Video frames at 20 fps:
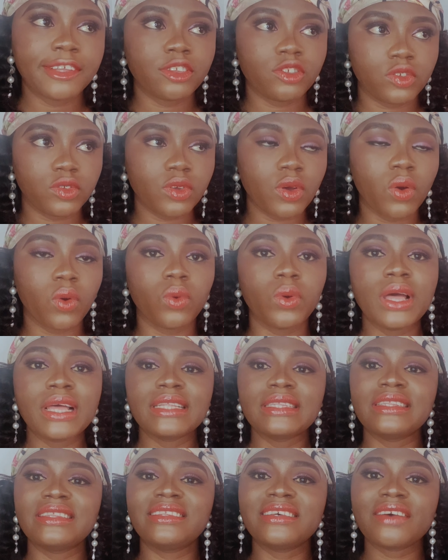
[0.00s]

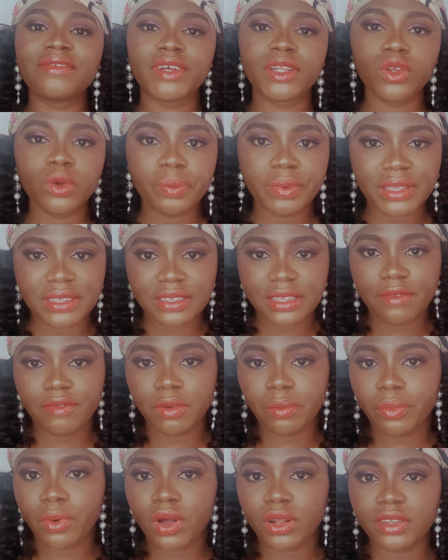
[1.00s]
So develop a
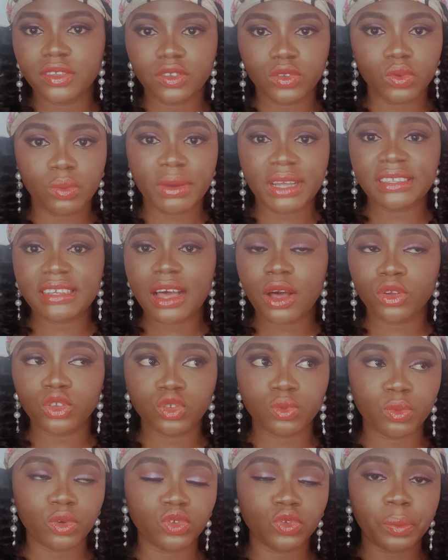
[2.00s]
saving policy, no matter how small.